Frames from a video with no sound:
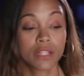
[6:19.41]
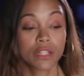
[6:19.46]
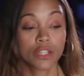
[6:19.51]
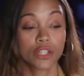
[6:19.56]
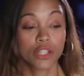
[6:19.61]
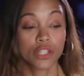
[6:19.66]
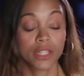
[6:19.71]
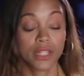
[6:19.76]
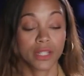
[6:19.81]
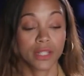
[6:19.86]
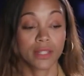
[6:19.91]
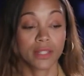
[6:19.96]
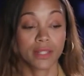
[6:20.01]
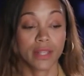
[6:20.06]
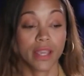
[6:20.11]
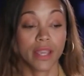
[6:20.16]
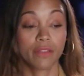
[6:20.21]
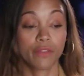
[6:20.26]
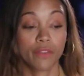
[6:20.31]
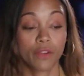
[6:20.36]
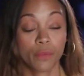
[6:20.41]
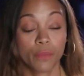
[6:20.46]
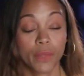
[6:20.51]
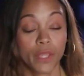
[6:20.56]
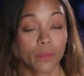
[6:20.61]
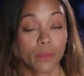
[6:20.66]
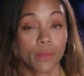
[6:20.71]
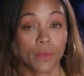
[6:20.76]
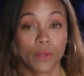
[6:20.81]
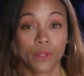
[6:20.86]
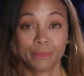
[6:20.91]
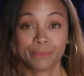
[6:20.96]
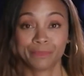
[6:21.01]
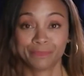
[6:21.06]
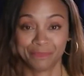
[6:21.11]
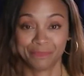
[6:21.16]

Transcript: she can save her people.